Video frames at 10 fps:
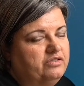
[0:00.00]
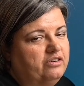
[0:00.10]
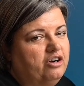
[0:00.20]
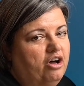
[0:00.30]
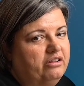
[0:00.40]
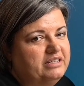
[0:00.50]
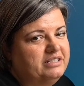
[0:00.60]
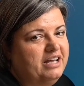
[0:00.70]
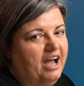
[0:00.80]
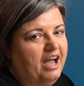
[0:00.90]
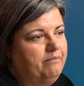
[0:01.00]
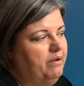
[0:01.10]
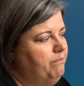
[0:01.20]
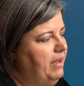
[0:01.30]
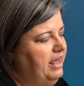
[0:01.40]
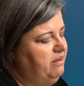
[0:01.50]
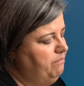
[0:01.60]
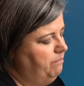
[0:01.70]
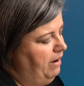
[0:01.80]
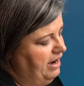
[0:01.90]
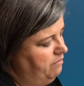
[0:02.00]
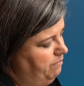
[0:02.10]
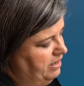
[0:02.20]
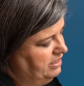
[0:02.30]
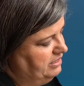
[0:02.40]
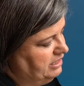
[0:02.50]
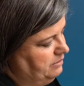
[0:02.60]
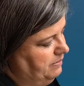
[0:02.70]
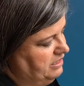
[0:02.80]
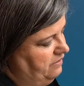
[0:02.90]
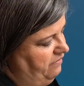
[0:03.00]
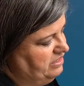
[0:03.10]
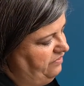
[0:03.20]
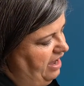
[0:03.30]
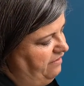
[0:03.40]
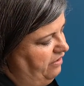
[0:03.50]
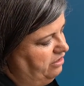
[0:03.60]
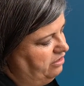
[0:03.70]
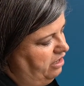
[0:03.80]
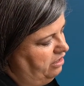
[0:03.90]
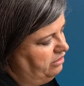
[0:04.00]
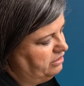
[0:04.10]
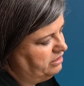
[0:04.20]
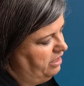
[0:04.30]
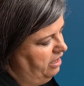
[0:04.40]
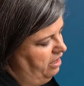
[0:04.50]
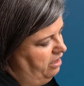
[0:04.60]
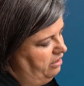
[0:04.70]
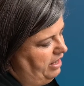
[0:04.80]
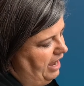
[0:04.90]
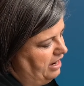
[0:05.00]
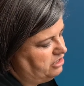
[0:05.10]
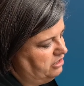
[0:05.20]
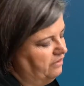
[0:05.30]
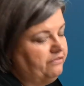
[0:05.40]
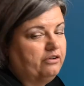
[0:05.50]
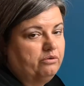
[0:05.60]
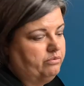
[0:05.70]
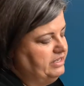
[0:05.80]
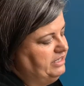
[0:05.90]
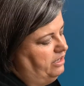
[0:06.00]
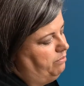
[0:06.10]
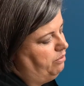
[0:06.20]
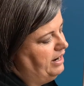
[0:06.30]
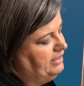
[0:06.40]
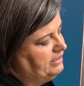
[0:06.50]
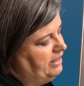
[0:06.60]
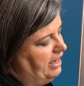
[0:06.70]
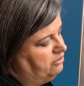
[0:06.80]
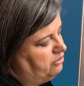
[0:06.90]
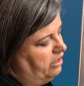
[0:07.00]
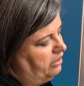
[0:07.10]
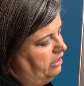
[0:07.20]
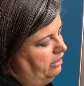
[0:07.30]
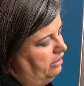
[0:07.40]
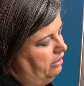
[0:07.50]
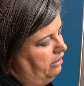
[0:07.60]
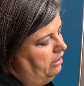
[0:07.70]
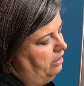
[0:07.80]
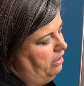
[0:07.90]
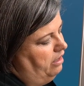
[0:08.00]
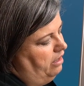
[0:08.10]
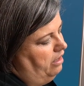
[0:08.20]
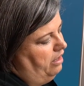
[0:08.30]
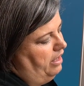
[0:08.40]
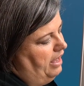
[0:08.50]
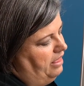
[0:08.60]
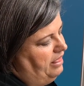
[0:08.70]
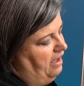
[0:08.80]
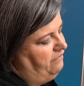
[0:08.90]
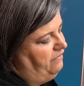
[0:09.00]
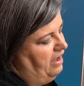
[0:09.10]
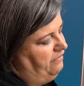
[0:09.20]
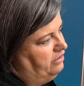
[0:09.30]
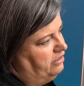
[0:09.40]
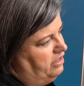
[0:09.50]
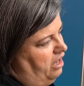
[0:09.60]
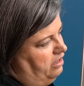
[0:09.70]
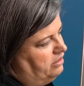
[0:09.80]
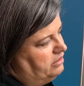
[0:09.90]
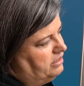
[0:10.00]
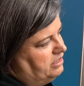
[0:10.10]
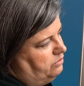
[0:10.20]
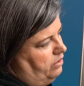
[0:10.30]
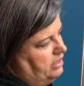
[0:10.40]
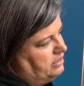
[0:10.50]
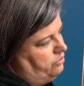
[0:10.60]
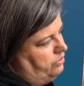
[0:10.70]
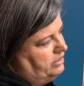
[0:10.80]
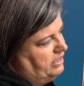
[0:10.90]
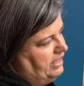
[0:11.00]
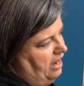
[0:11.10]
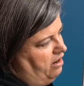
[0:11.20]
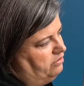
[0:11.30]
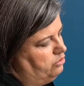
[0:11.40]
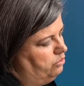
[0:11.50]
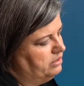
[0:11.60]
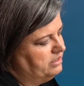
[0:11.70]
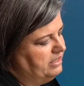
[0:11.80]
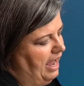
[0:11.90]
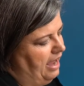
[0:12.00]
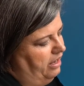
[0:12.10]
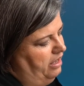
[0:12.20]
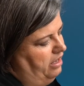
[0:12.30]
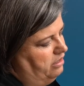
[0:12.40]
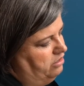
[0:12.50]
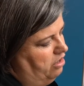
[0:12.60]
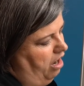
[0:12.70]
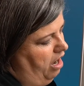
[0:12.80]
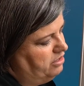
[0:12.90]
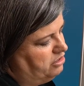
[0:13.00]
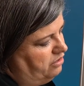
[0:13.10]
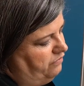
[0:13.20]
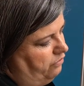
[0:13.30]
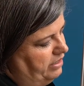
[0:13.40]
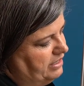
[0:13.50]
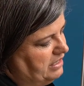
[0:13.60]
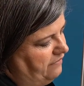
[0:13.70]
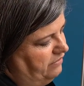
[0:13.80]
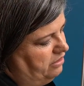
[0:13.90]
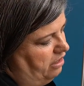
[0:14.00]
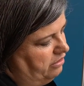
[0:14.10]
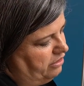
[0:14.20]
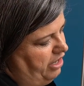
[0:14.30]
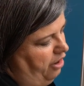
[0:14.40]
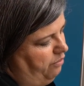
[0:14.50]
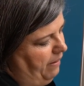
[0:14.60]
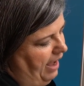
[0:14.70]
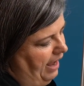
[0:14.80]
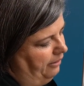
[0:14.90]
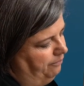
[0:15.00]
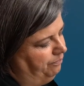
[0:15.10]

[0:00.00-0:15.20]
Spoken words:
for all this time might have been as expensive as $500 actually for the retail price of that drug. And that $500 is what's going to count towards that, not your $47 copay.